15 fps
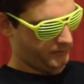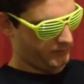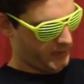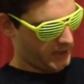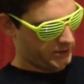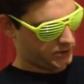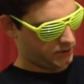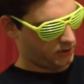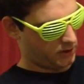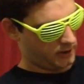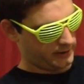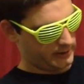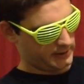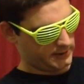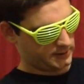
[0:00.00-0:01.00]
make sure all
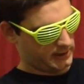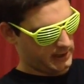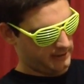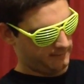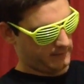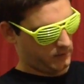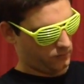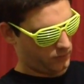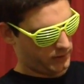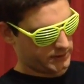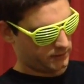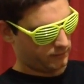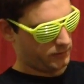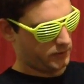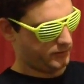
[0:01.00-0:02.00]
of these are even once
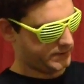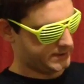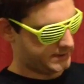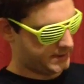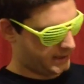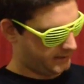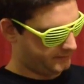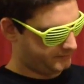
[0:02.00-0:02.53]
a row is done.